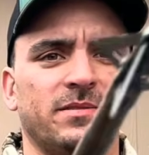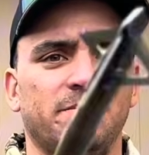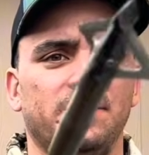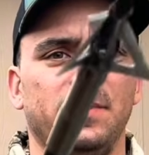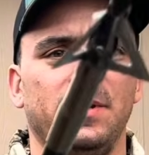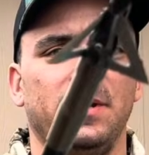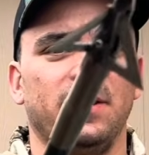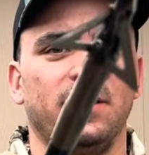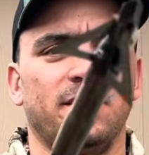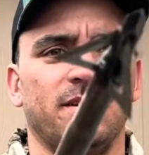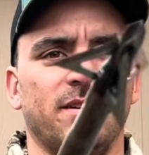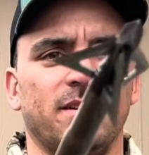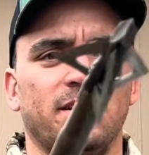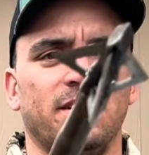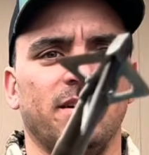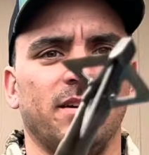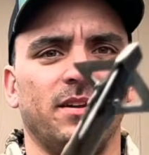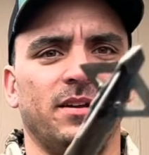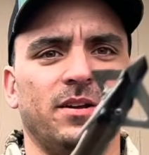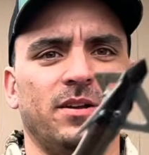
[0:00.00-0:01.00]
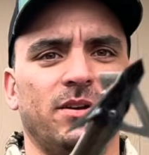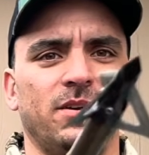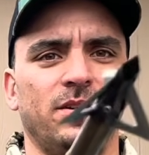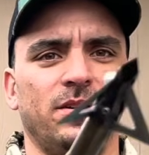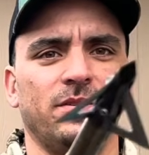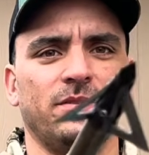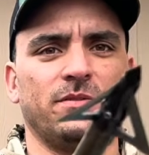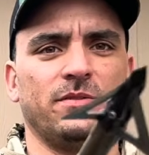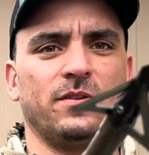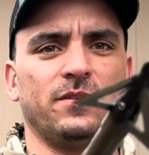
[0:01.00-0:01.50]
Be our
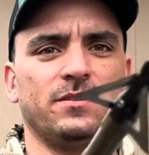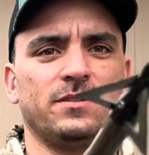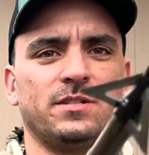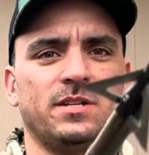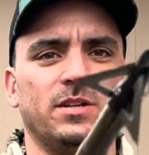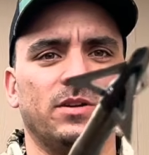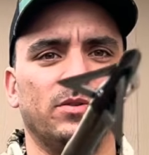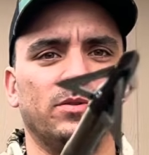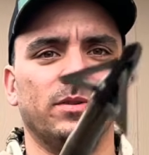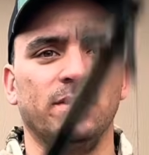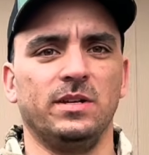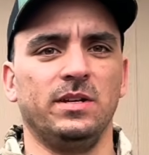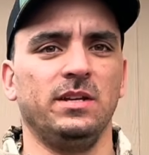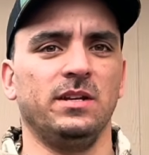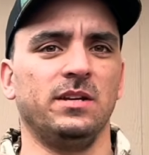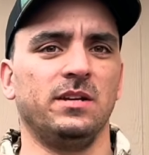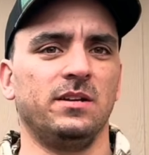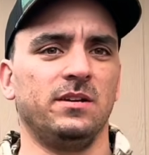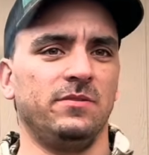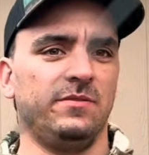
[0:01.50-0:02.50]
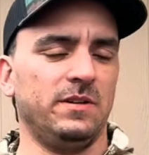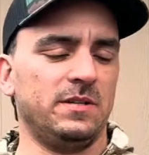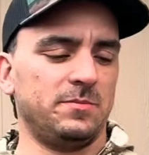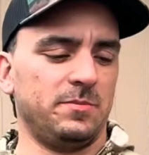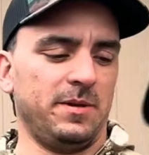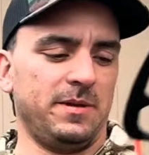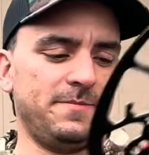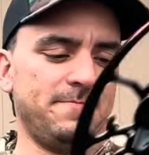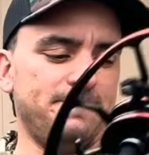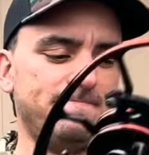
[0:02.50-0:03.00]
first and only fixed
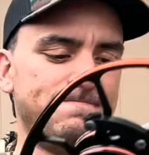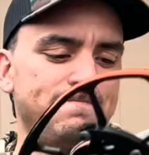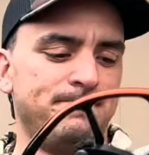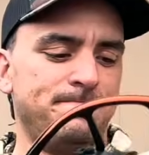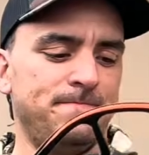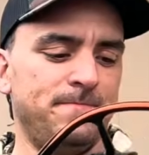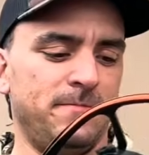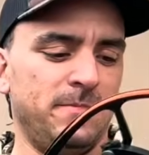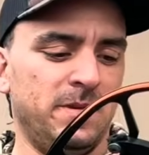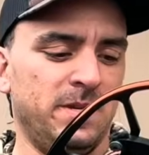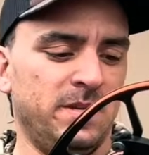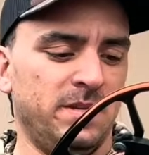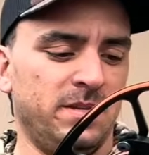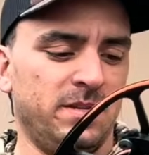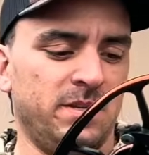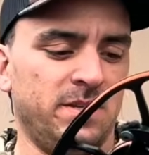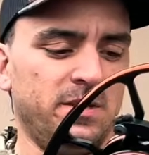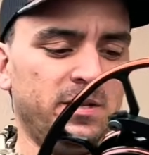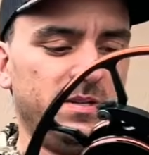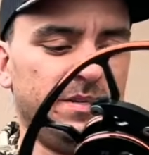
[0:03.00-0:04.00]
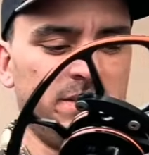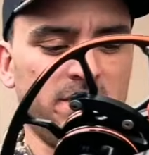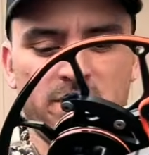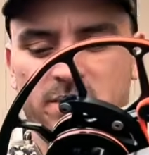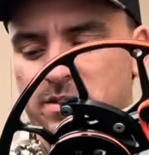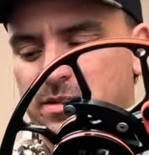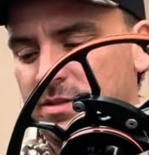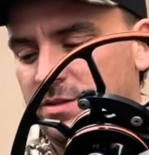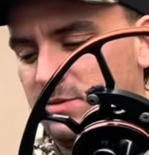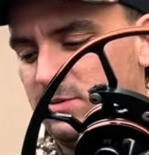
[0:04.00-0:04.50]
blade.
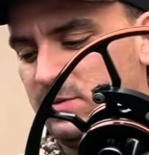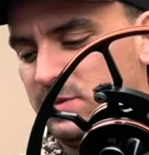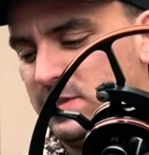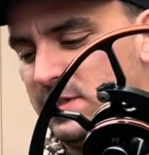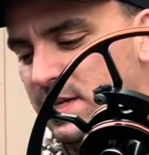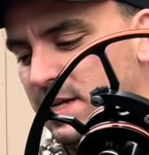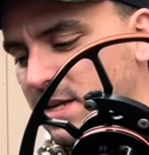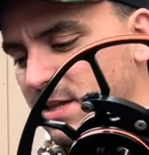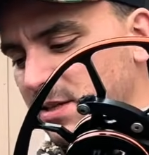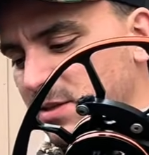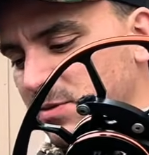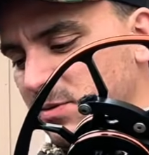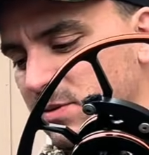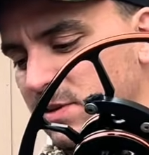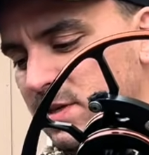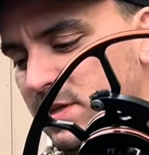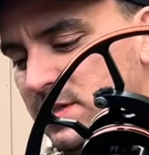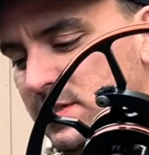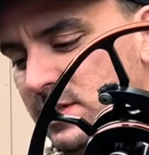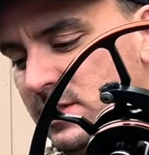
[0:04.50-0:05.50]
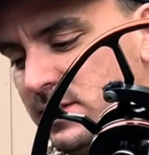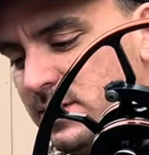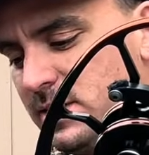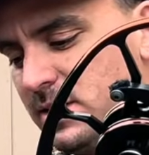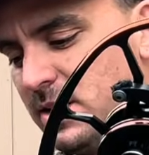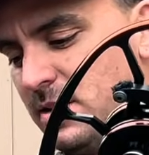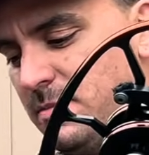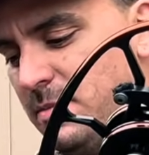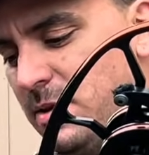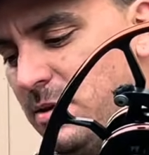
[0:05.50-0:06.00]
So we'll see how this one does. This is
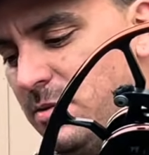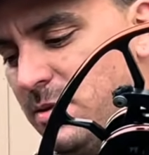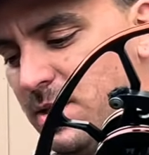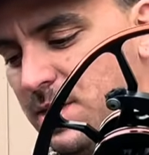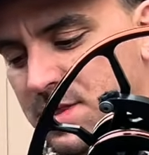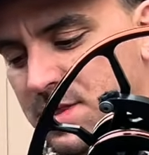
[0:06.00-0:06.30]
going to be with